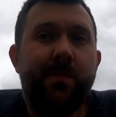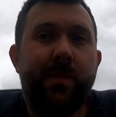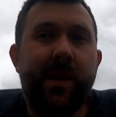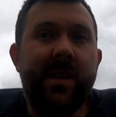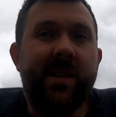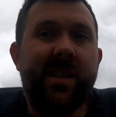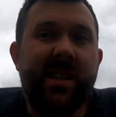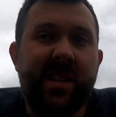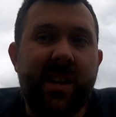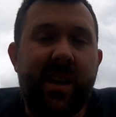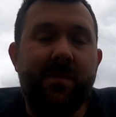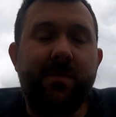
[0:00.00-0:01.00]
but
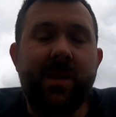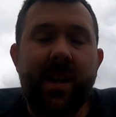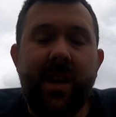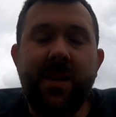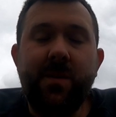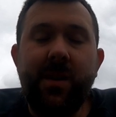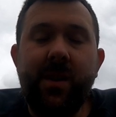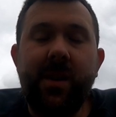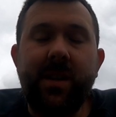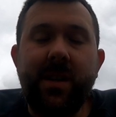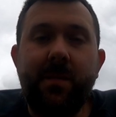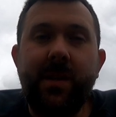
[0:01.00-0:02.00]
sometimes when you
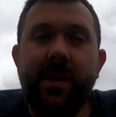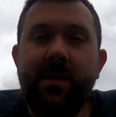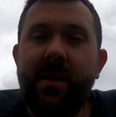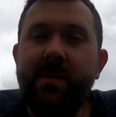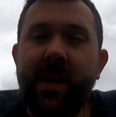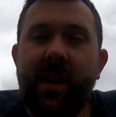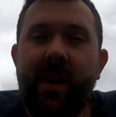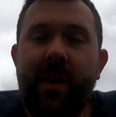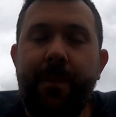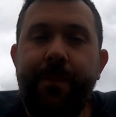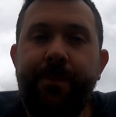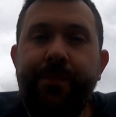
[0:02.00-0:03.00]
look at some of these frames, they can't.
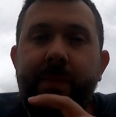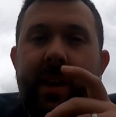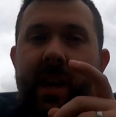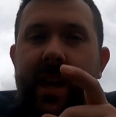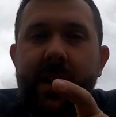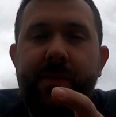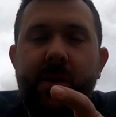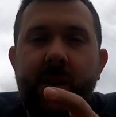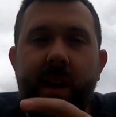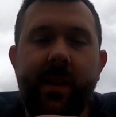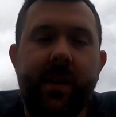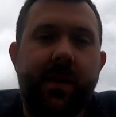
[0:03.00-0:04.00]
If you
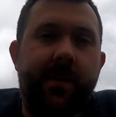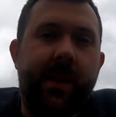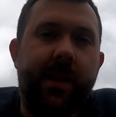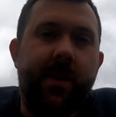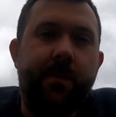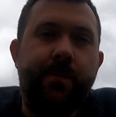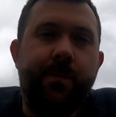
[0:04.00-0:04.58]
like this video,